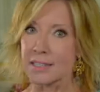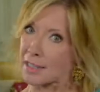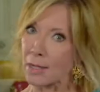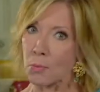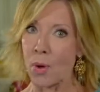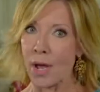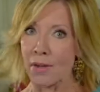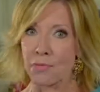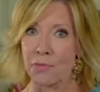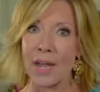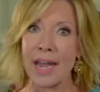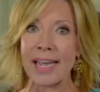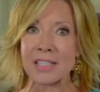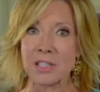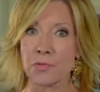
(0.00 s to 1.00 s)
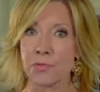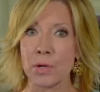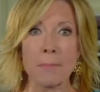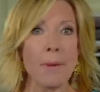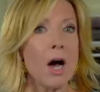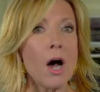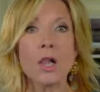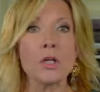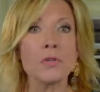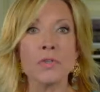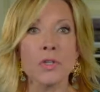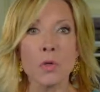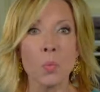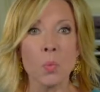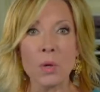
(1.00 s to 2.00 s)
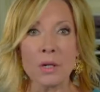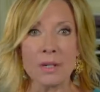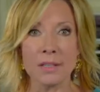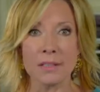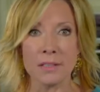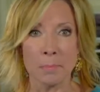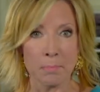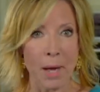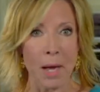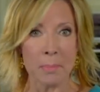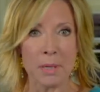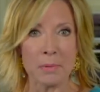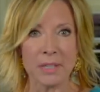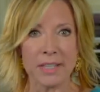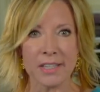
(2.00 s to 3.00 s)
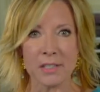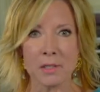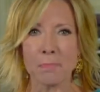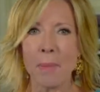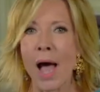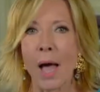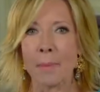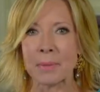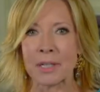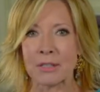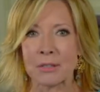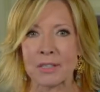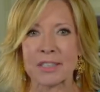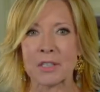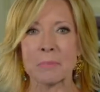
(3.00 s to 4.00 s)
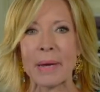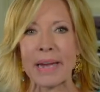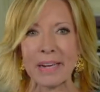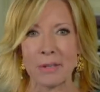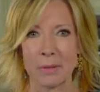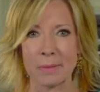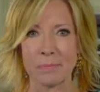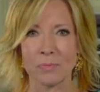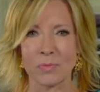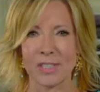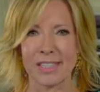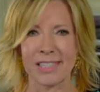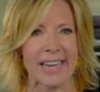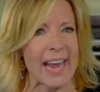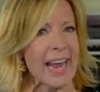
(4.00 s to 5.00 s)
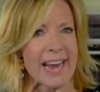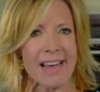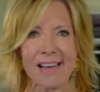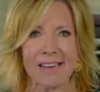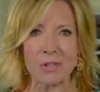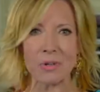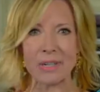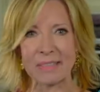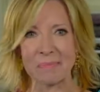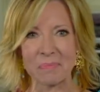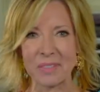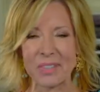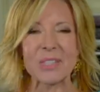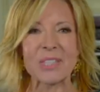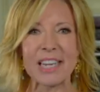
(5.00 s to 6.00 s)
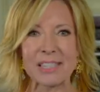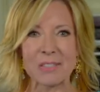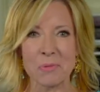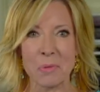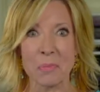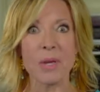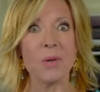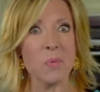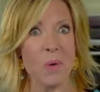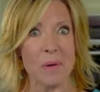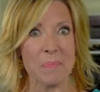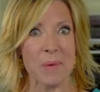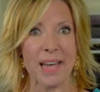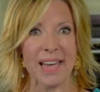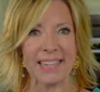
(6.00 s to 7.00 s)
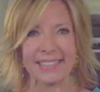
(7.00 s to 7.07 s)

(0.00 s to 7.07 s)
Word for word: See why fans from all over the world pop into this popular little bakery. Stay hungry. Good Taste will be right back.